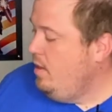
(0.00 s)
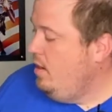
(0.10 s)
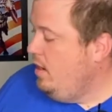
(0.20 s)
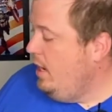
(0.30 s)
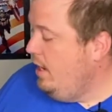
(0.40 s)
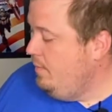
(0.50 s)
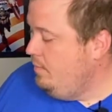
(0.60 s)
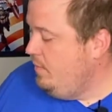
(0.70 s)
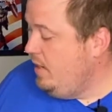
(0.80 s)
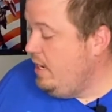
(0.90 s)

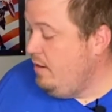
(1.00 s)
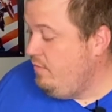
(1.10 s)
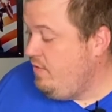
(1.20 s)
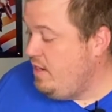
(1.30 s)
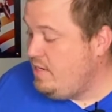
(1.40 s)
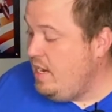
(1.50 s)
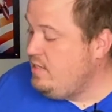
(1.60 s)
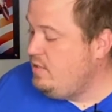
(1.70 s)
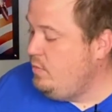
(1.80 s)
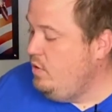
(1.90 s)
Again,
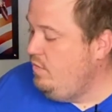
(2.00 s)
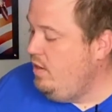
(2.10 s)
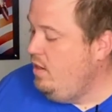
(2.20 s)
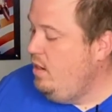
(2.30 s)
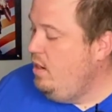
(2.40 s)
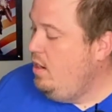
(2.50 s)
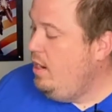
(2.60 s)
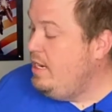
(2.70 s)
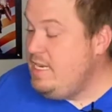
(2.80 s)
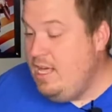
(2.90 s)
fantastic movie.
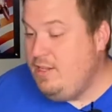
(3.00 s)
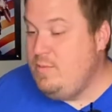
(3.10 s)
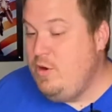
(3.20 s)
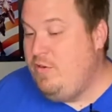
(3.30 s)
Another movie